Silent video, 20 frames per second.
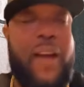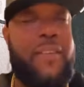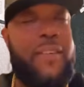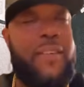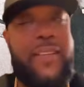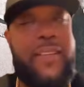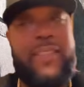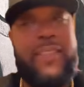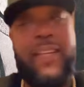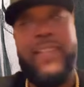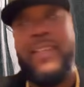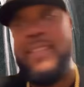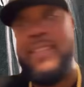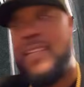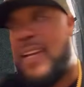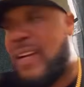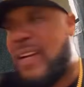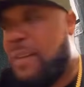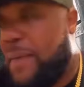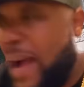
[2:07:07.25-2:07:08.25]
got the
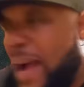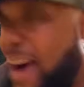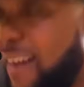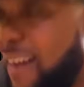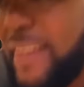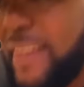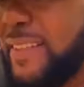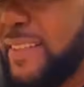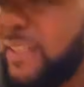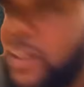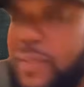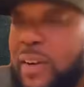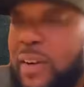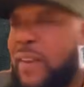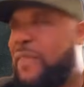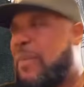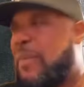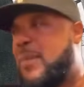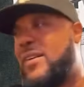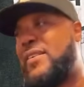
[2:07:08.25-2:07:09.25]
Ten Commandments, all that stuff
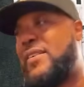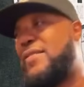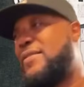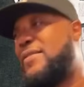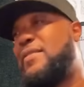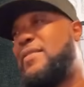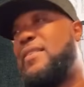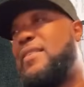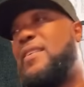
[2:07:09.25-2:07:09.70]
come from us.